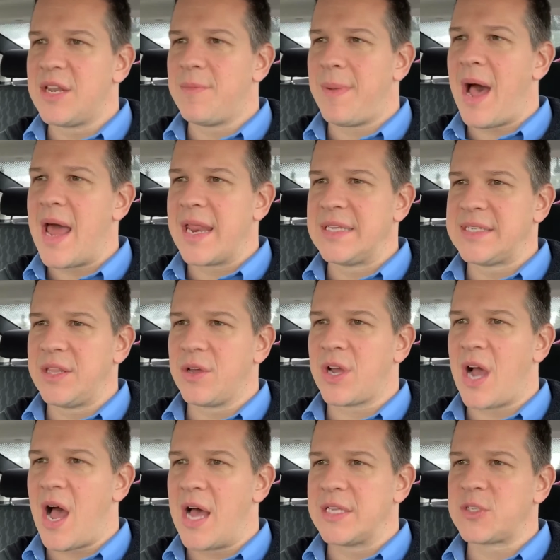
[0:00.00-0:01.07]
the body is either
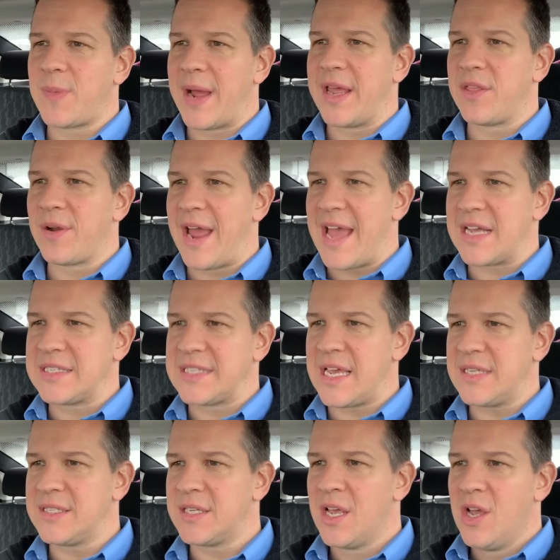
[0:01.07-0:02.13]
caused either
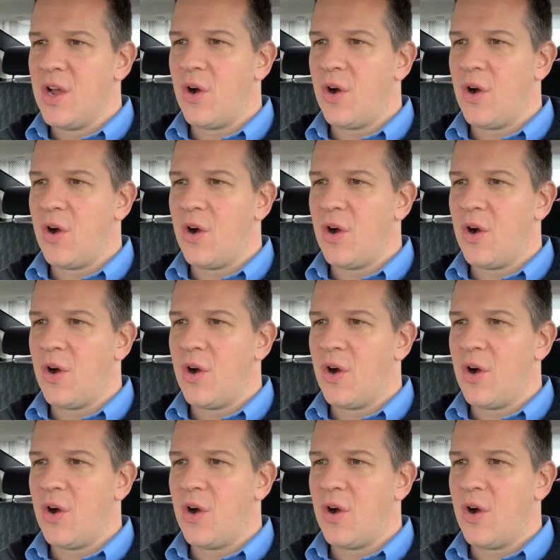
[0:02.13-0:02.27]
excess